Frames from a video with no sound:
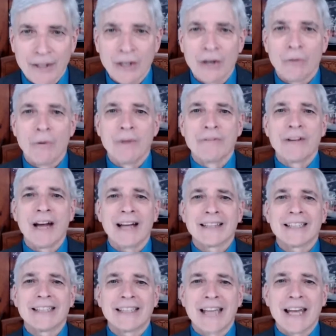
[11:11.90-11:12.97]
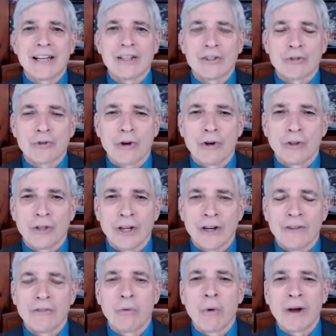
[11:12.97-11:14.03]
We've got to take control
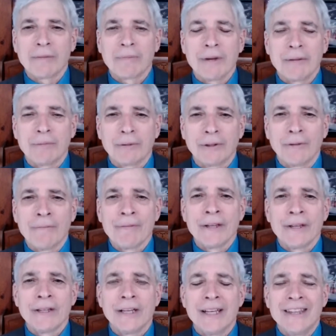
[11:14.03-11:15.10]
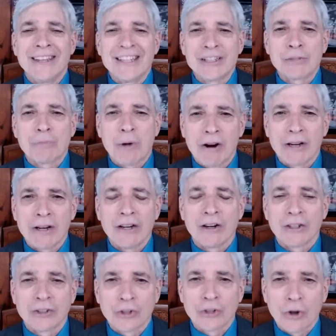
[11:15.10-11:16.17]
of what people in this party
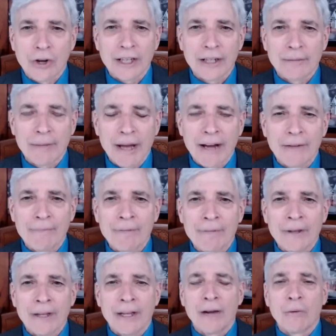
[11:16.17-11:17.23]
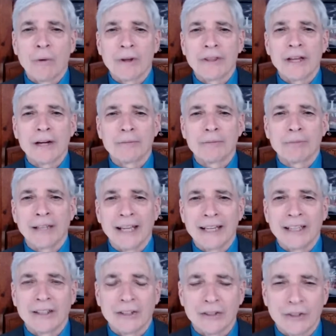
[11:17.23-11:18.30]
are talking about and what they are
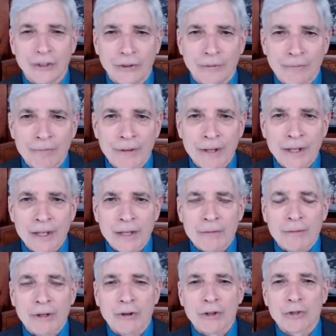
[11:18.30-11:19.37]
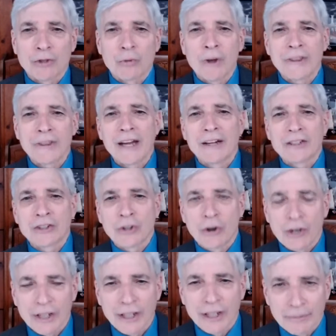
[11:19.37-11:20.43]
planning to do. Because what they are
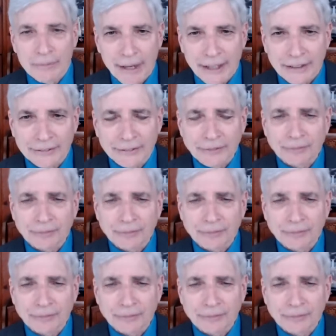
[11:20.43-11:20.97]
talking about